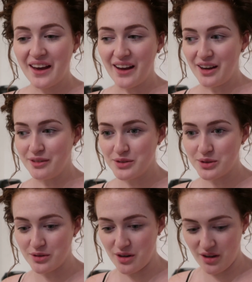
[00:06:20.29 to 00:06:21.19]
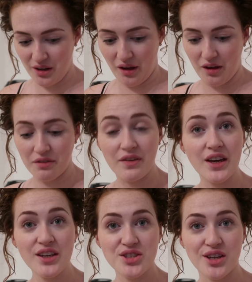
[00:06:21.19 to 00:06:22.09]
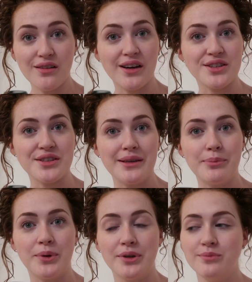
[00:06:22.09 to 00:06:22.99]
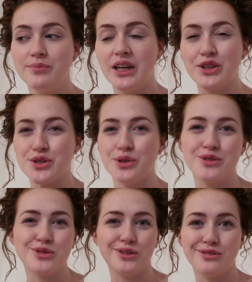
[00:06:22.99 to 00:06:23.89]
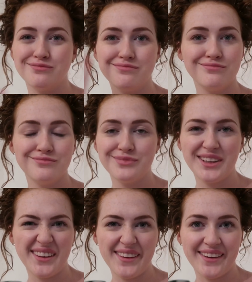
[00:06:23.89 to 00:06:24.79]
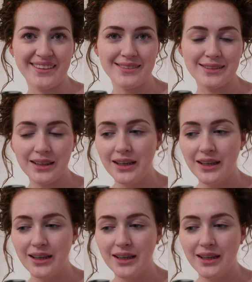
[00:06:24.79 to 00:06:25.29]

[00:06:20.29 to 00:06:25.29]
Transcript: I've done a fair share actually, but I'll show you all at the end.